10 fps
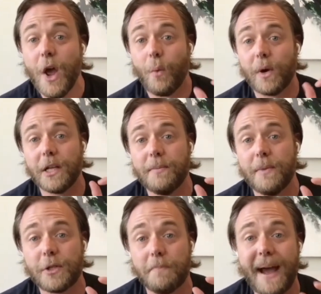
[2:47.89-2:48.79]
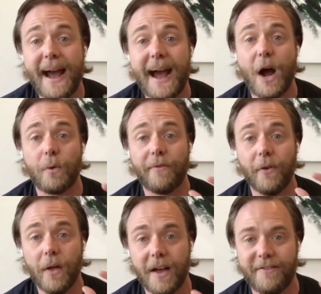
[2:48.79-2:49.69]
One of the most
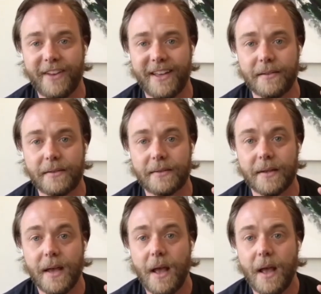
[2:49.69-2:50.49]
powerful events